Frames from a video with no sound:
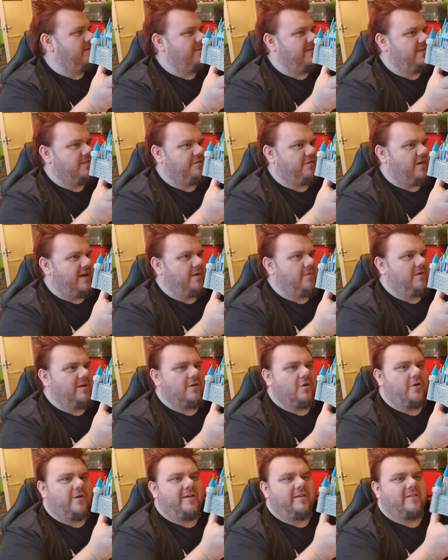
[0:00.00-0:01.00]
made the firework
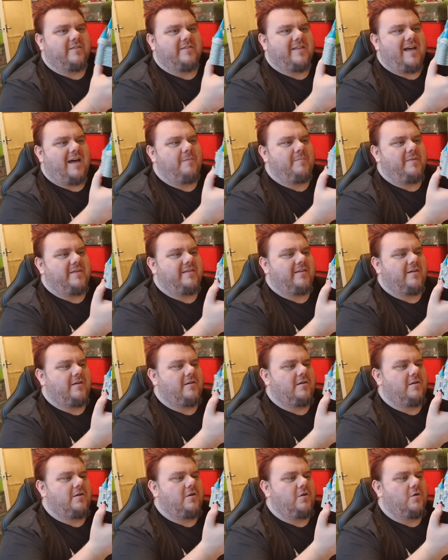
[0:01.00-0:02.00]
noise. Or even That'd just sort of like
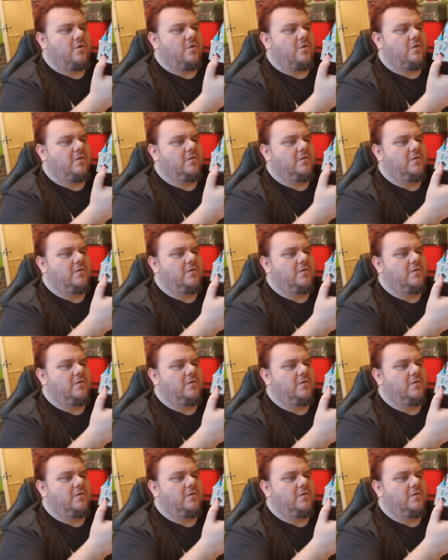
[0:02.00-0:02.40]
a quote cool. from Walt